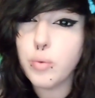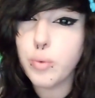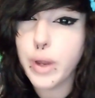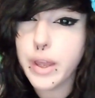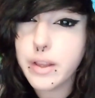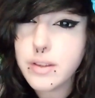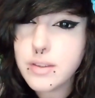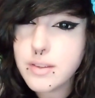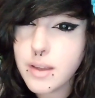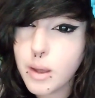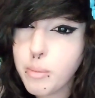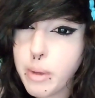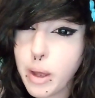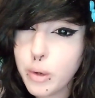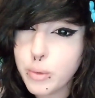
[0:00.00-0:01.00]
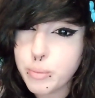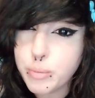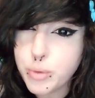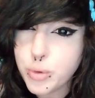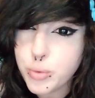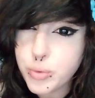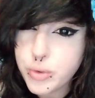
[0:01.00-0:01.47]
rant about
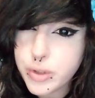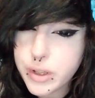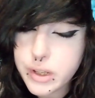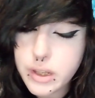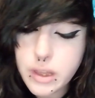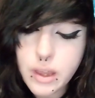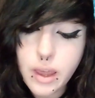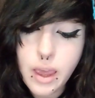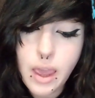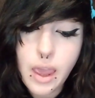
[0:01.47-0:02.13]
music.